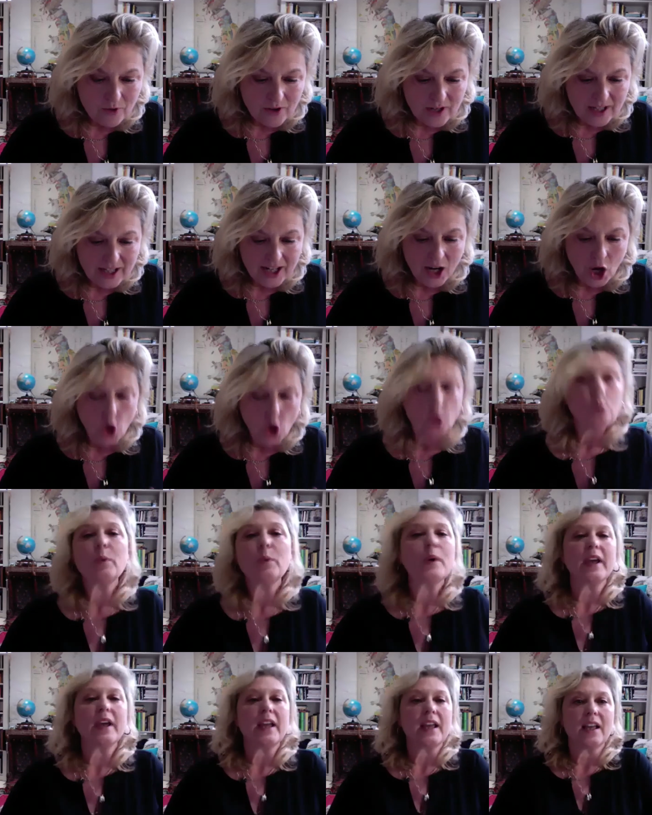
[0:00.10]

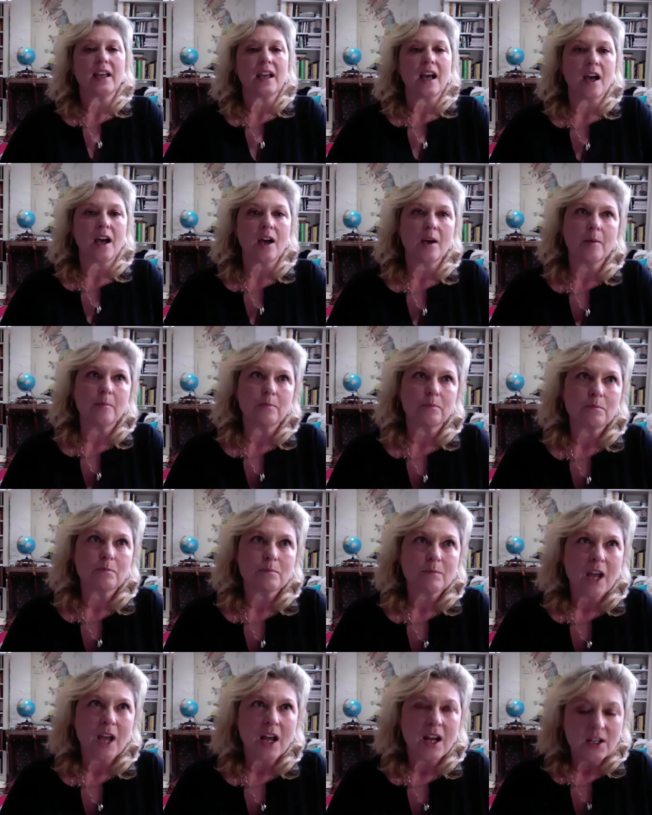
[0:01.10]
hoping
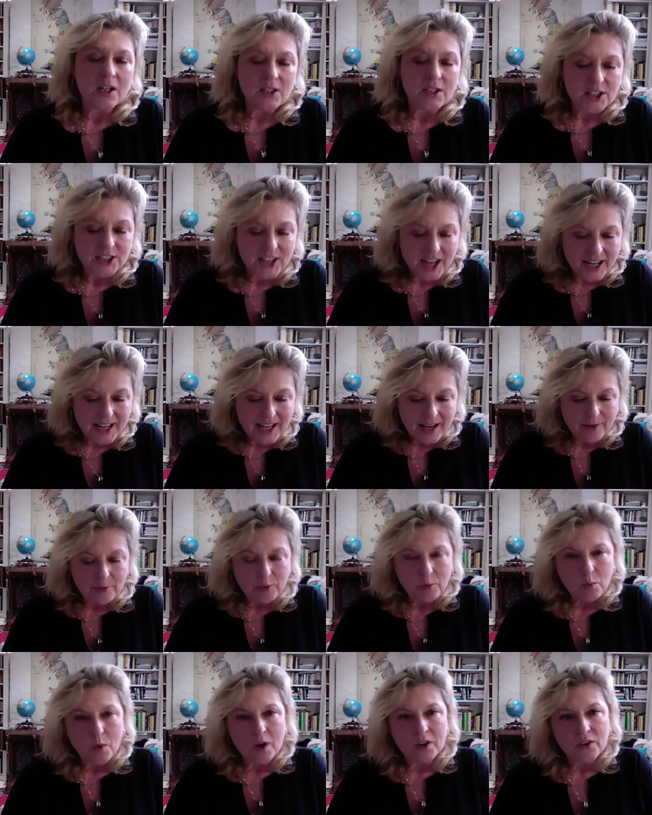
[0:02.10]
to take
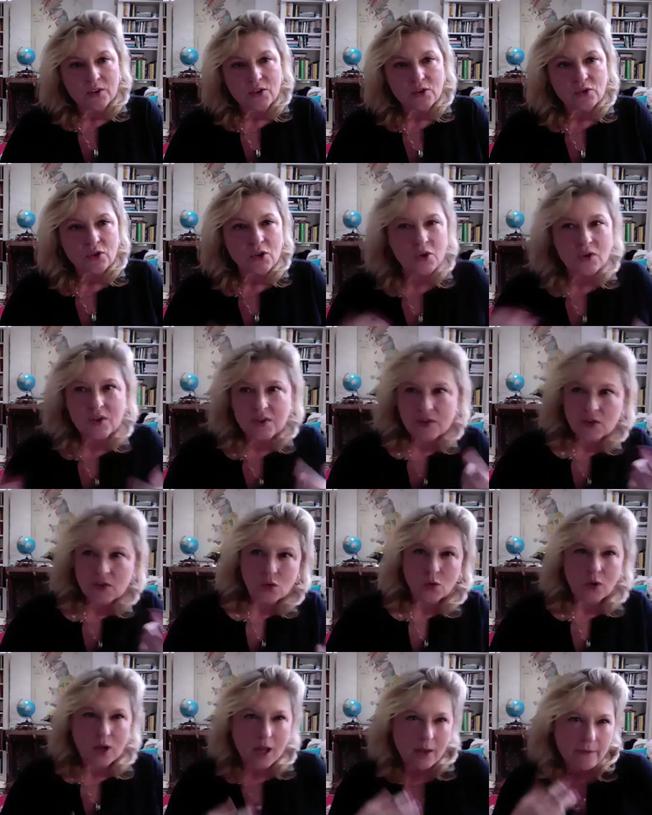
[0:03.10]
everyone through the
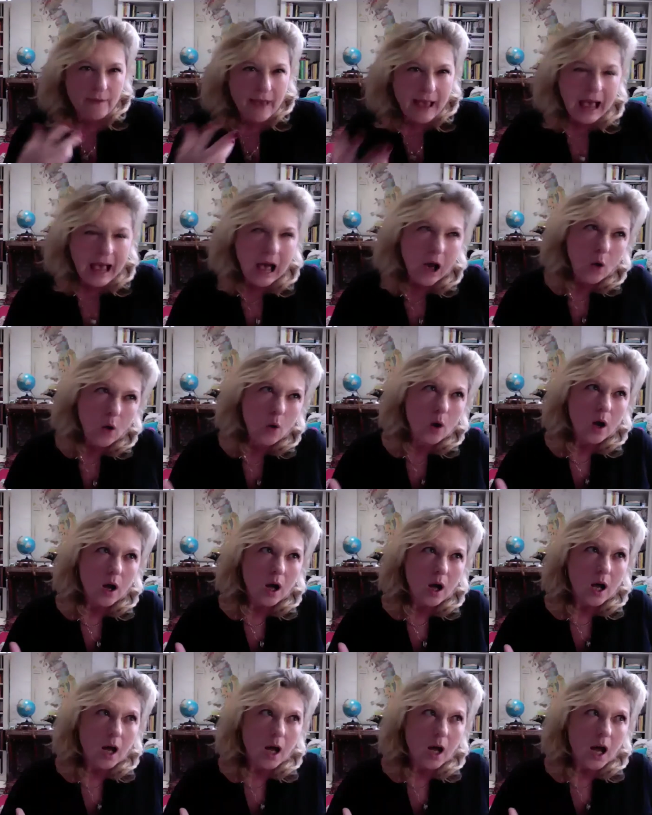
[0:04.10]
story of how
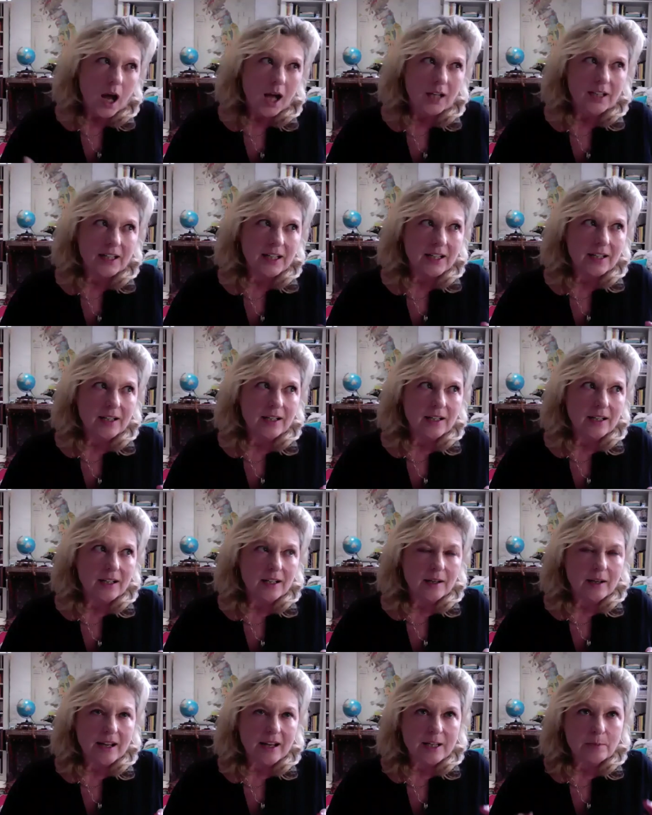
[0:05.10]
honey
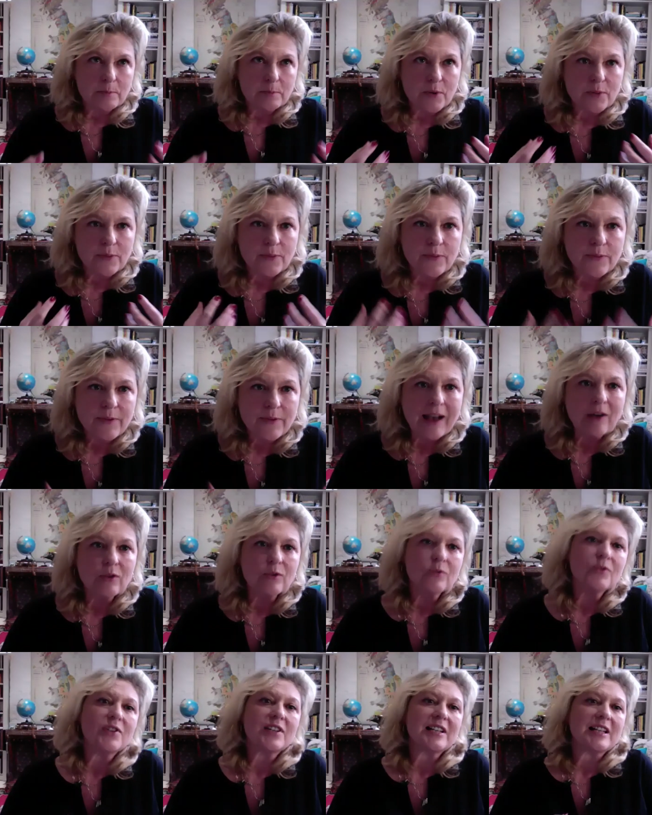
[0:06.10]
is
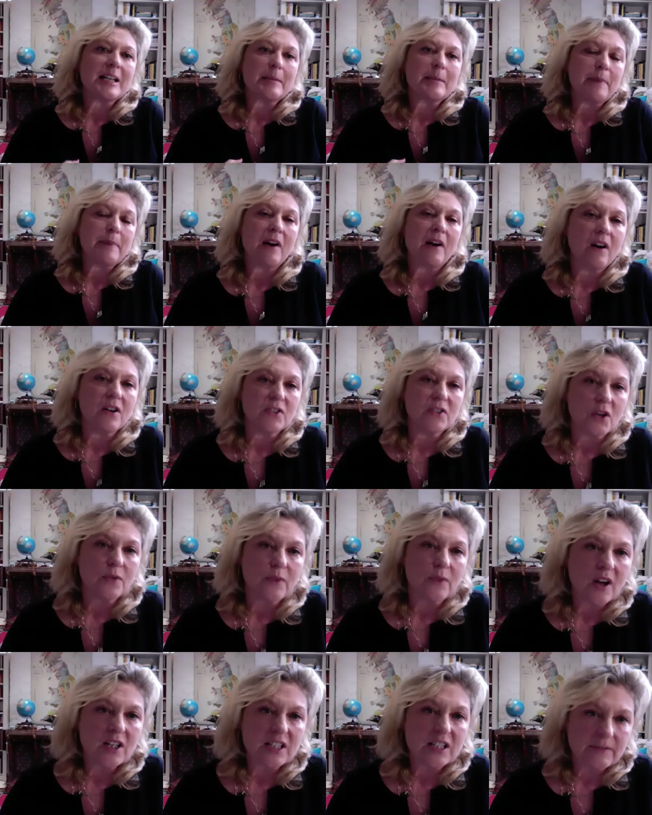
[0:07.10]
profoundly part of
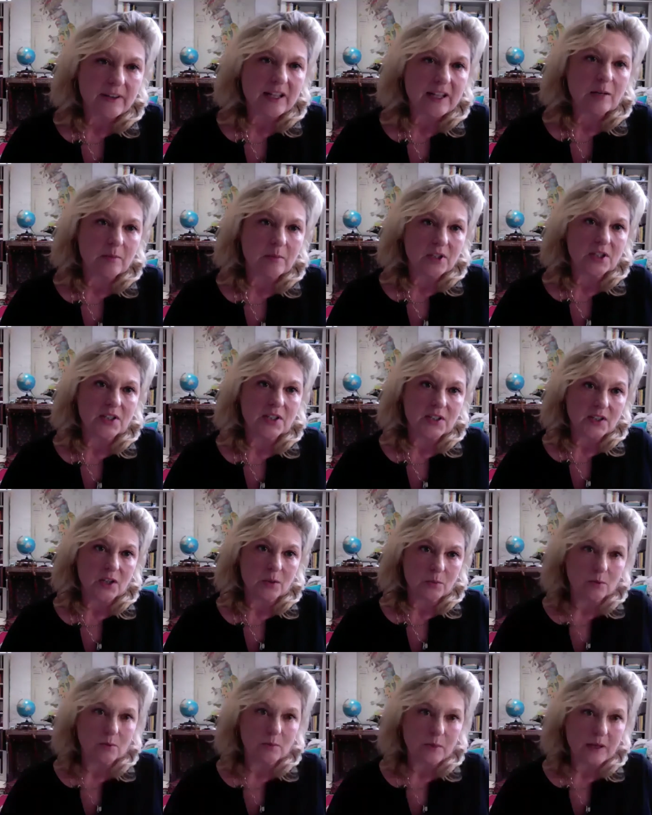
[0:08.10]
our development as
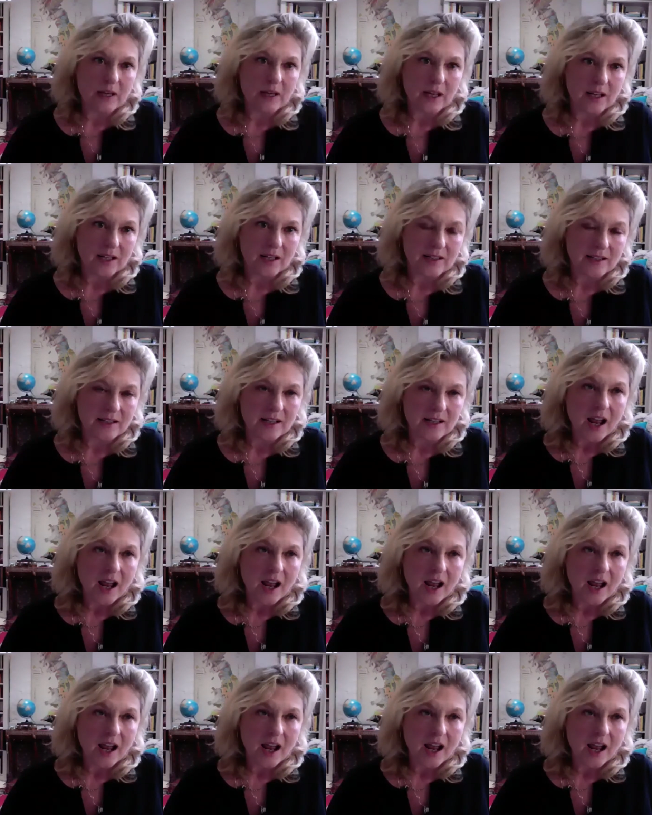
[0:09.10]
human beings,